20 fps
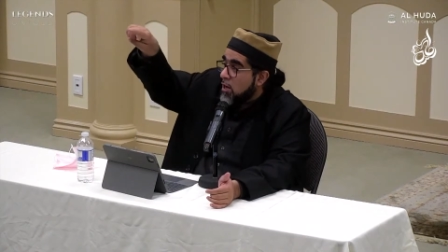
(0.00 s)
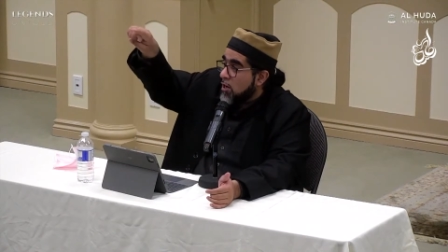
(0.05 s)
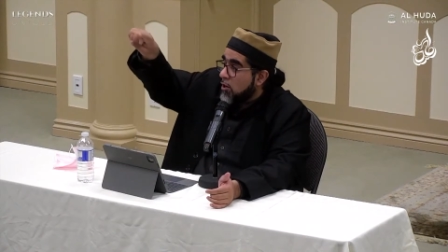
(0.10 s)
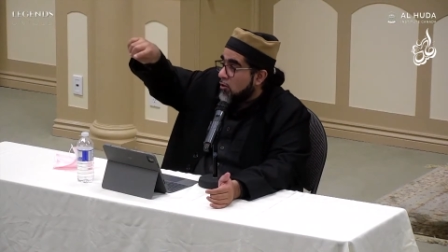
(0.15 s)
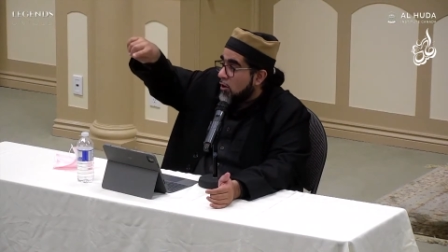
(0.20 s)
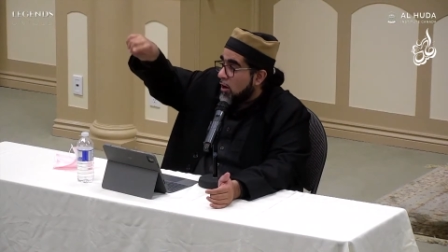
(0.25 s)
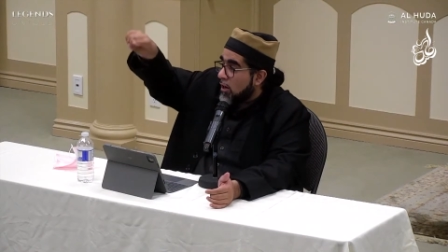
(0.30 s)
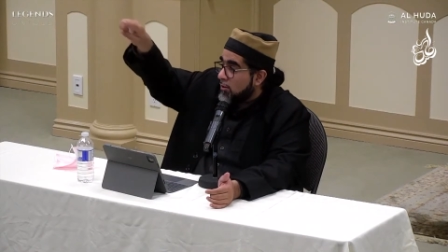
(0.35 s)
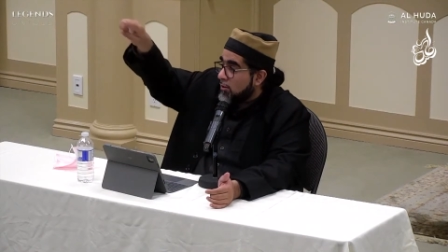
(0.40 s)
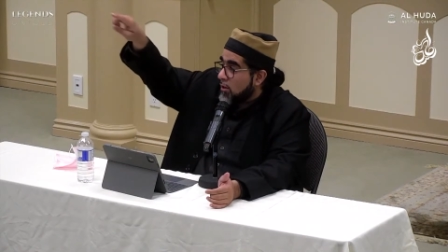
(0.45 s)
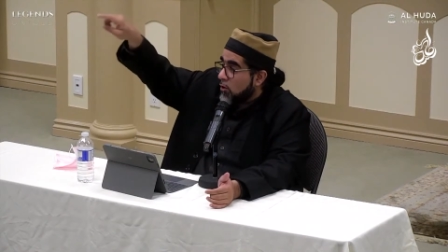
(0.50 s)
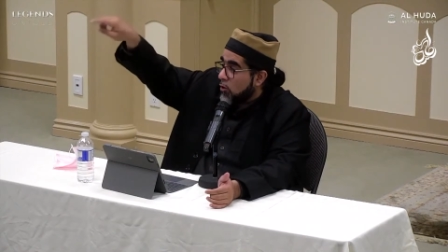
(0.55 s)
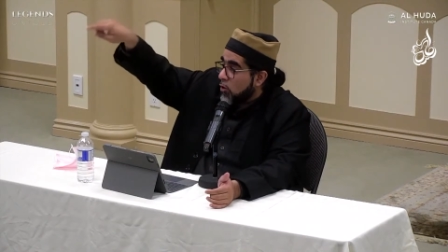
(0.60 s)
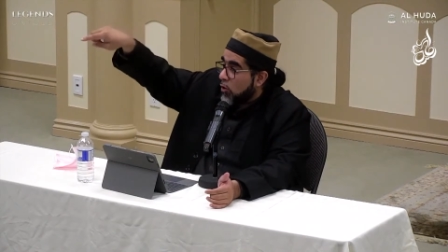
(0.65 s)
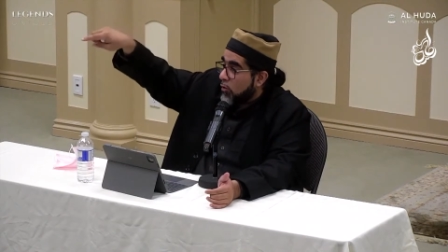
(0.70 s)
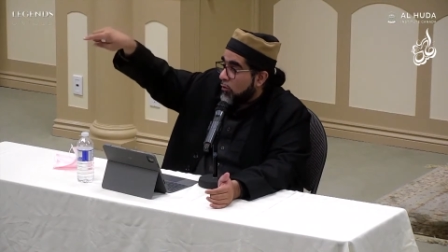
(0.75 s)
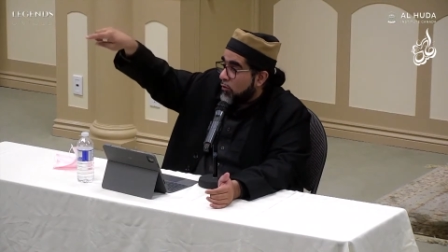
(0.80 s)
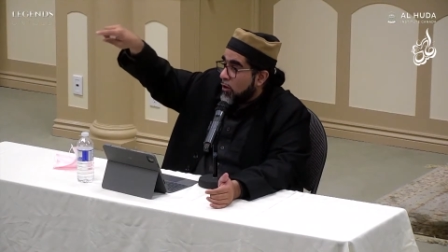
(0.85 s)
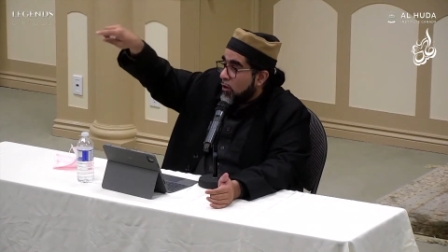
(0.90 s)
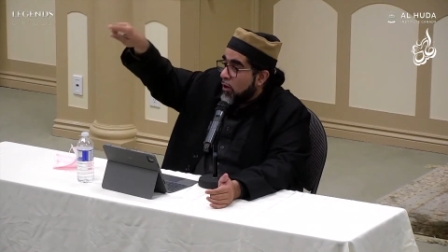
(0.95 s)
crossing
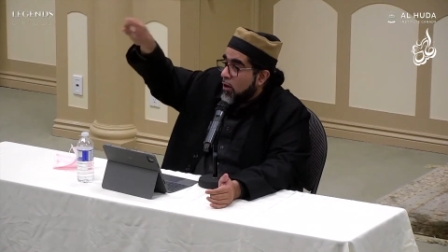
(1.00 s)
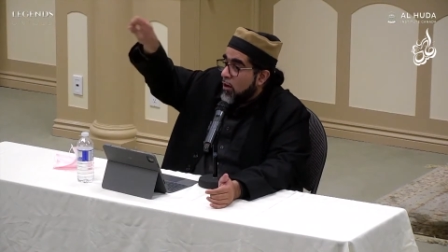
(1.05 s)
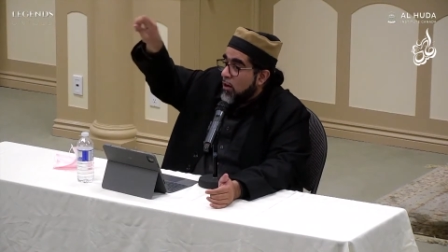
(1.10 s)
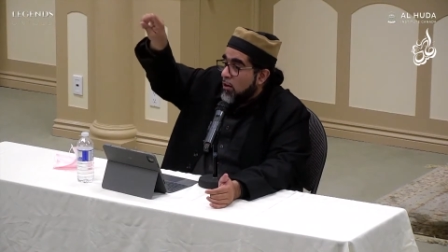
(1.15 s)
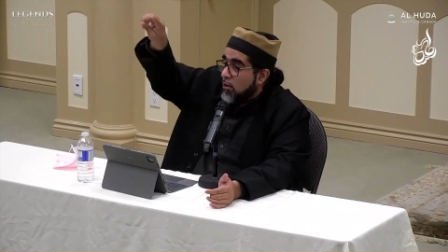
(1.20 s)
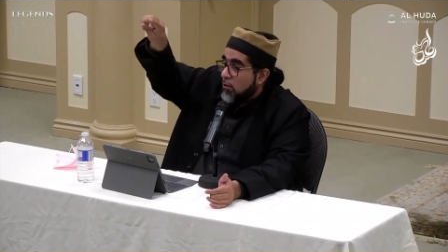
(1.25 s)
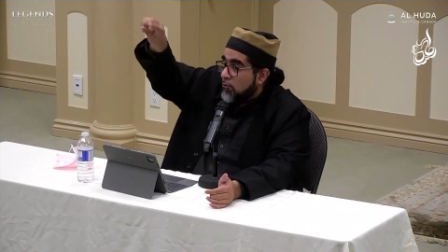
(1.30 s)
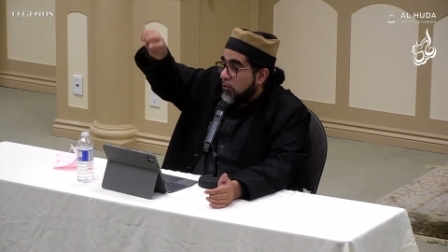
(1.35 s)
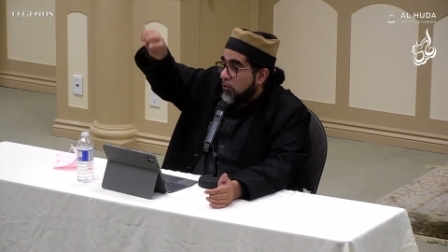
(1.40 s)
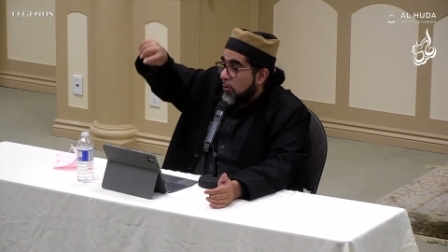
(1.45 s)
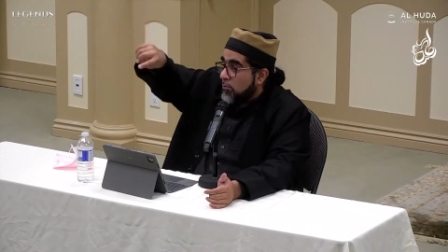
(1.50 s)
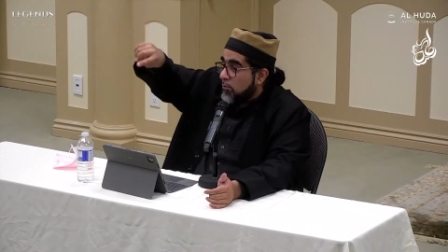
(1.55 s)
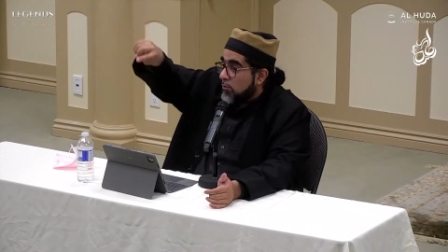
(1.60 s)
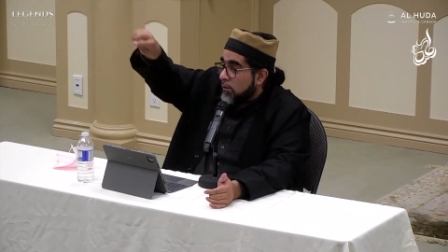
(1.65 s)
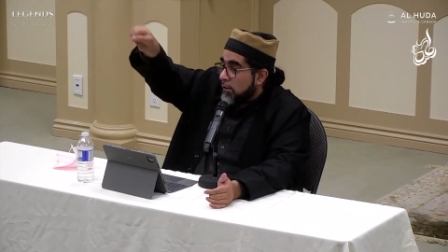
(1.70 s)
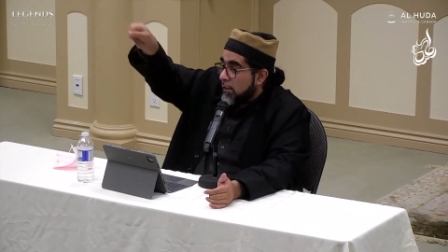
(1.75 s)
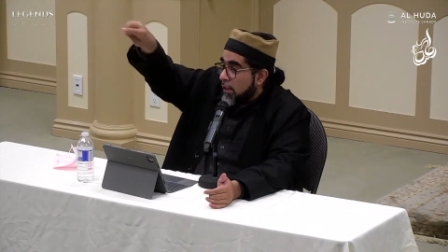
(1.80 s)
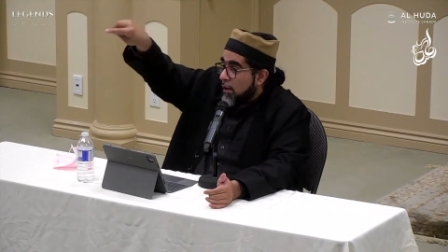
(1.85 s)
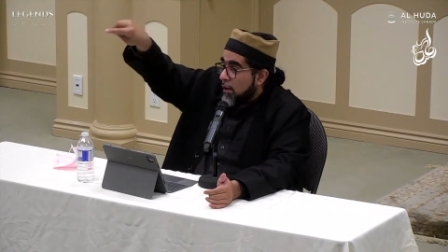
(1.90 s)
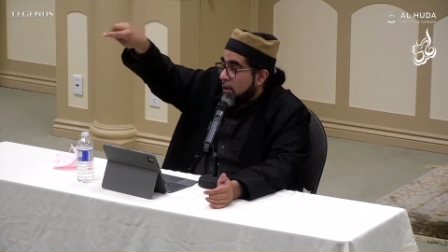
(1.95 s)
over
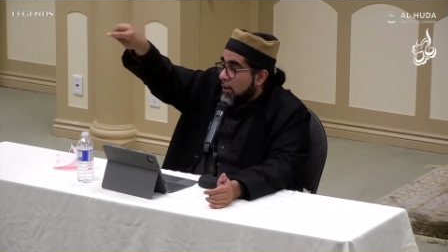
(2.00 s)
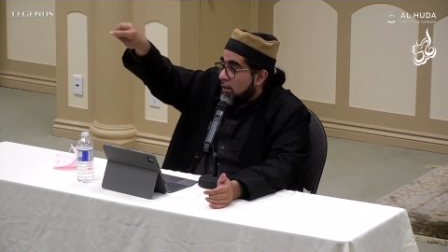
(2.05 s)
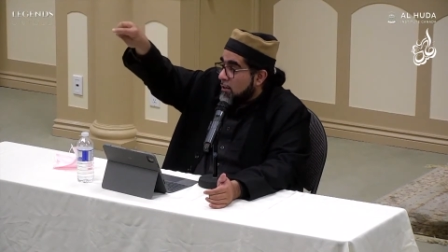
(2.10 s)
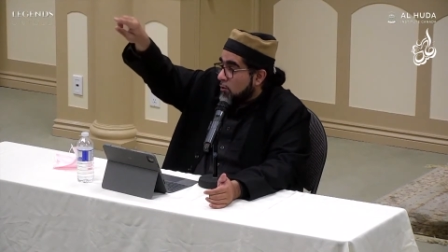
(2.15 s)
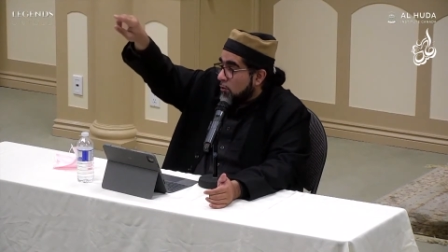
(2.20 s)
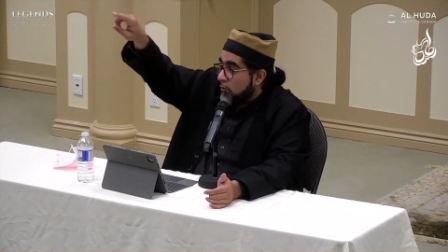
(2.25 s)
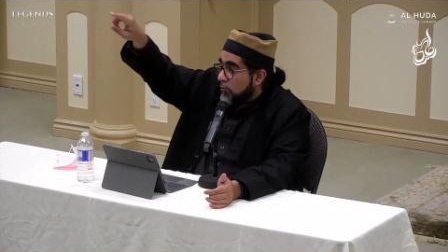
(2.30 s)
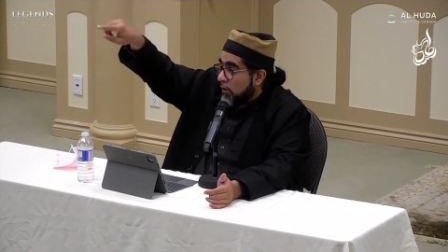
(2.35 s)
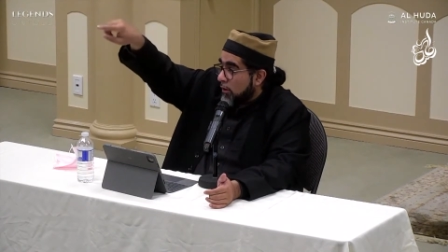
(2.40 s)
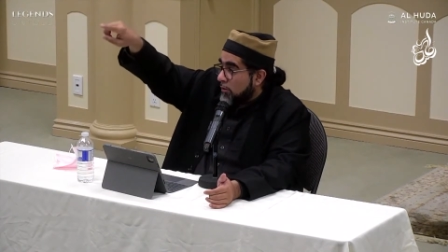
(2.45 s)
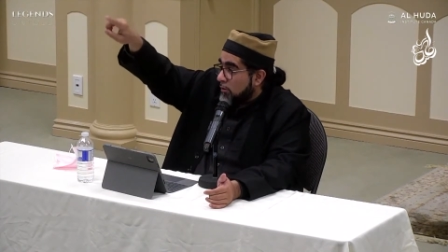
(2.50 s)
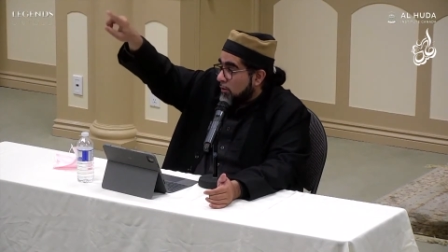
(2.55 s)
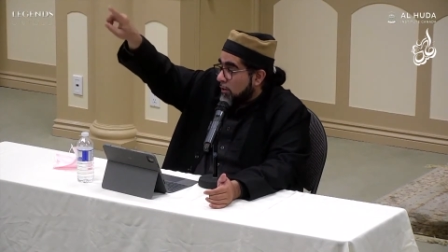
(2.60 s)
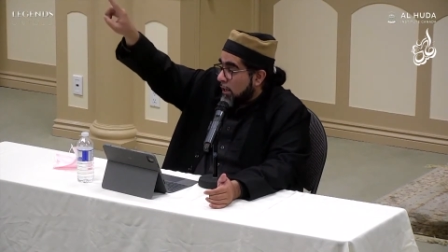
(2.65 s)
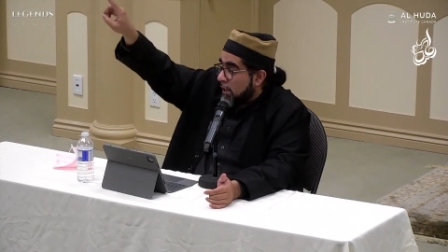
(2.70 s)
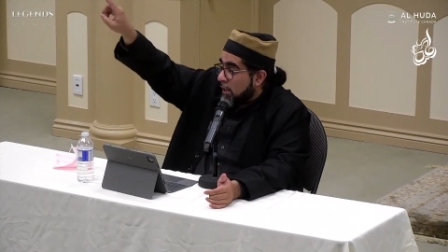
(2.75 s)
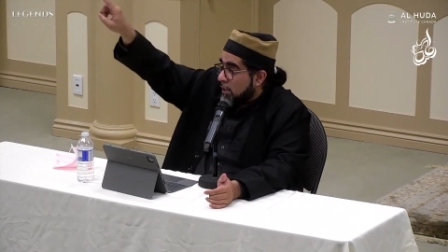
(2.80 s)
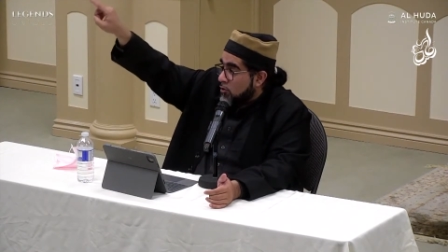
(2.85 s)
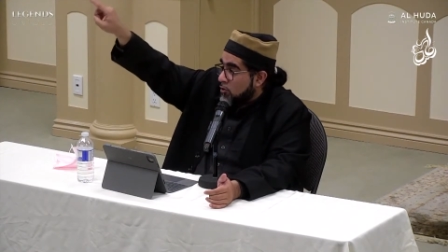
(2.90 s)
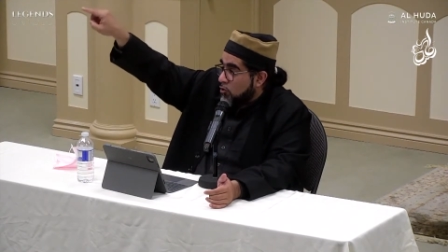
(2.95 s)
from there to
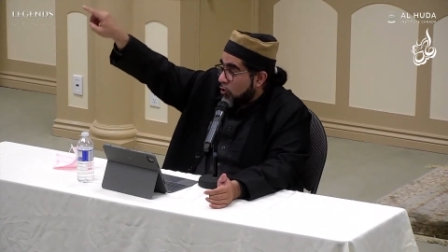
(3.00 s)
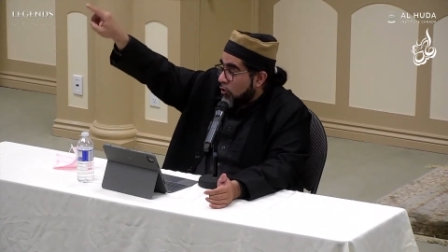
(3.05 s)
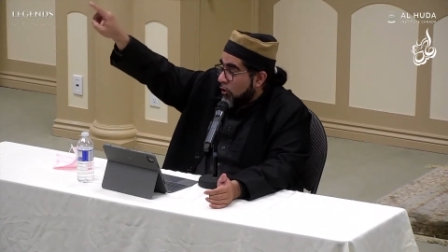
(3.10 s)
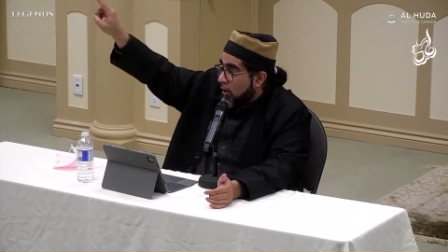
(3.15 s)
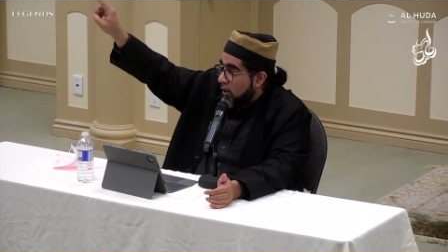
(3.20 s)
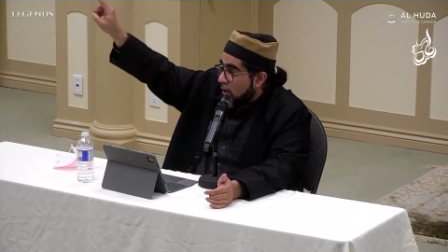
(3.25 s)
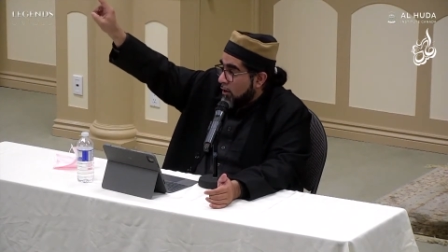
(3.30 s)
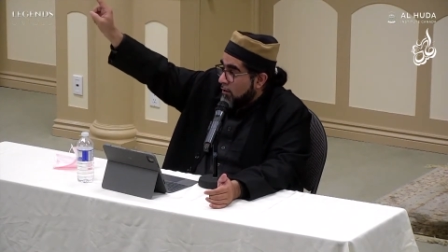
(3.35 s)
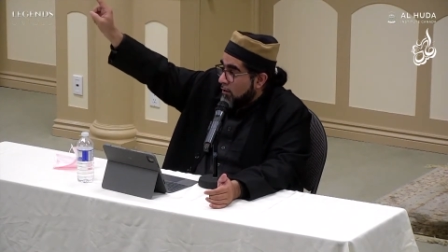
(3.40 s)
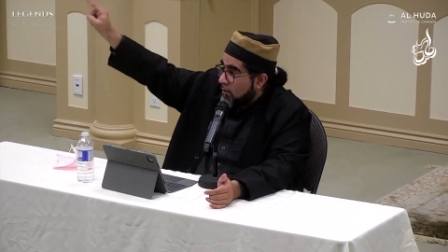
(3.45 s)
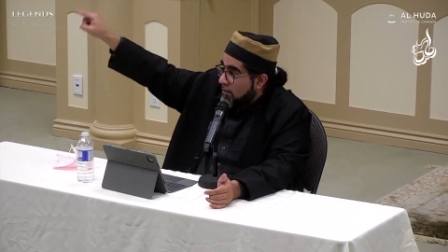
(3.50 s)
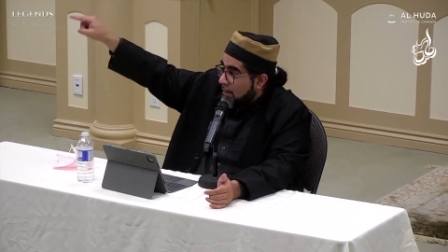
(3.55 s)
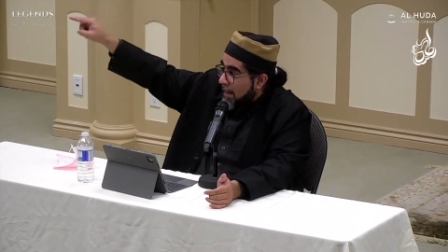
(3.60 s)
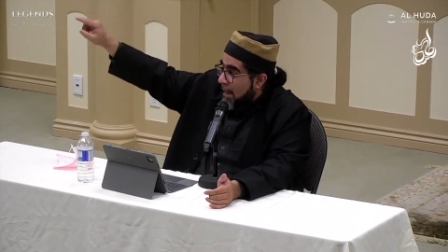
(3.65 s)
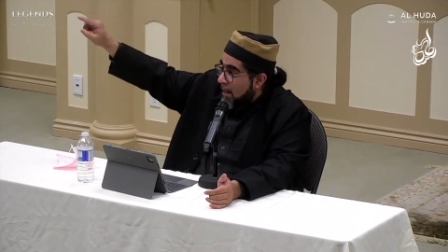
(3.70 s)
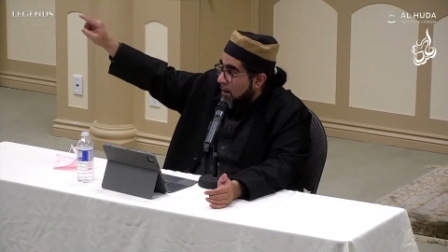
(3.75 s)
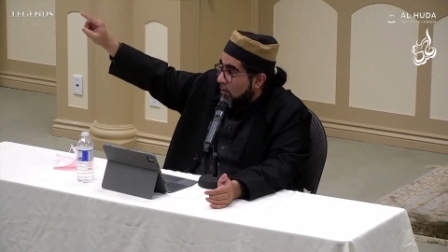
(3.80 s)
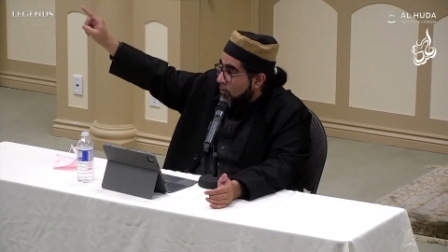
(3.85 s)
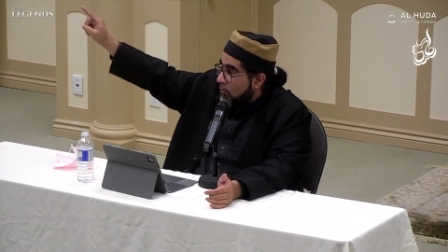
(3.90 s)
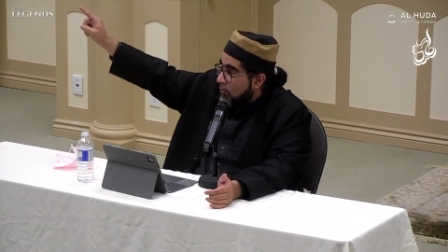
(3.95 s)
Palestine, Jordan,
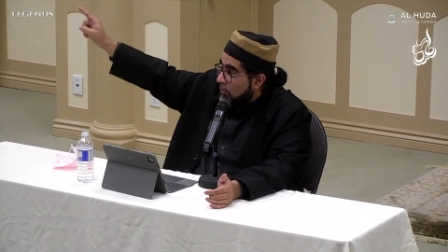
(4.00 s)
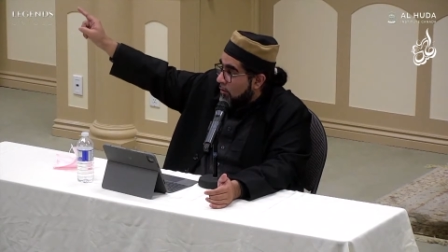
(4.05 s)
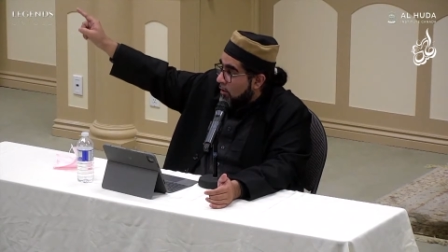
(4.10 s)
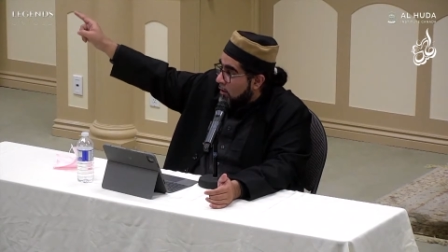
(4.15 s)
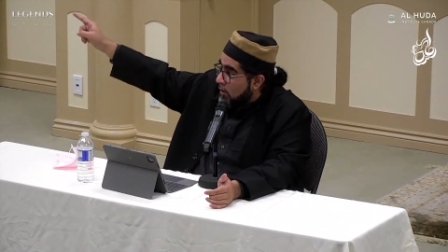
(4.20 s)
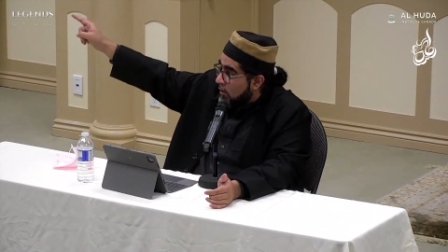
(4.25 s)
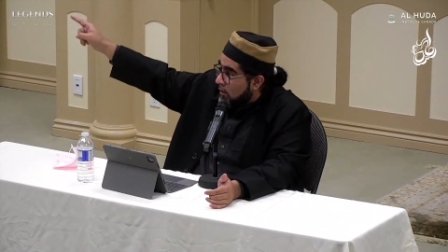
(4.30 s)
down